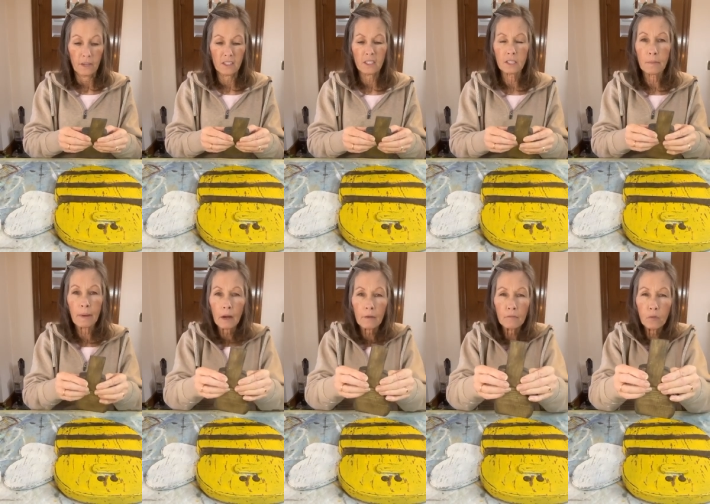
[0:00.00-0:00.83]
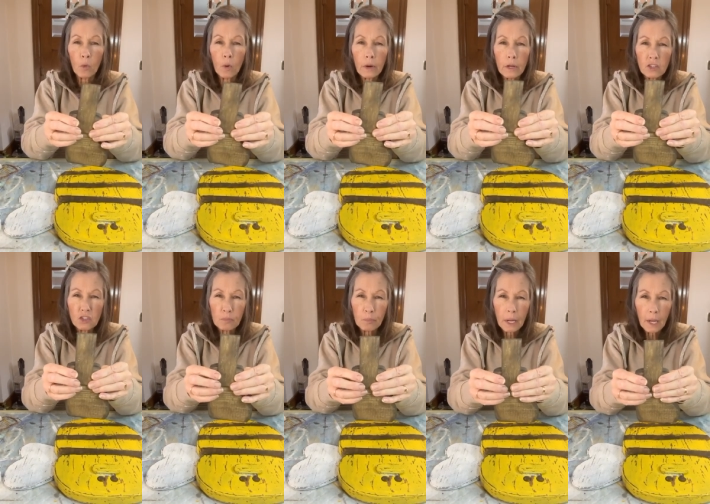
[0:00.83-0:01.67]
this is about a
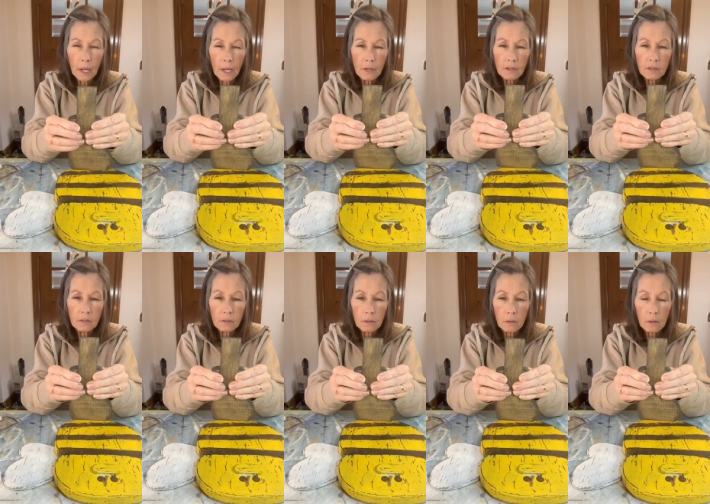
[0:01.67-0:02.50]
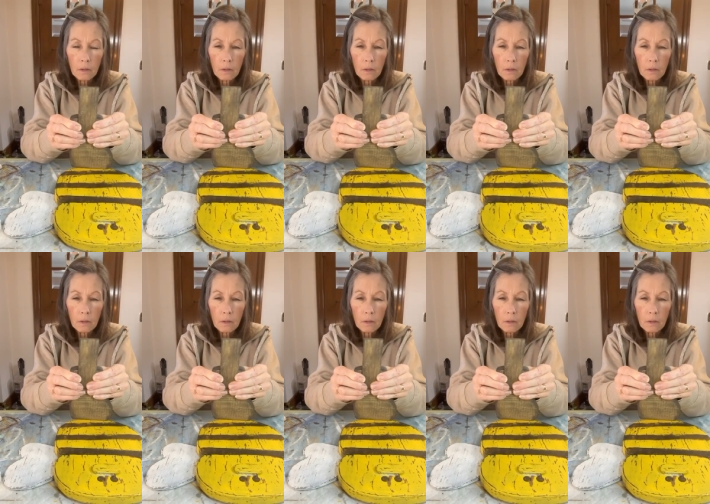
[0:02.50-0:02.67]
4-inch piece,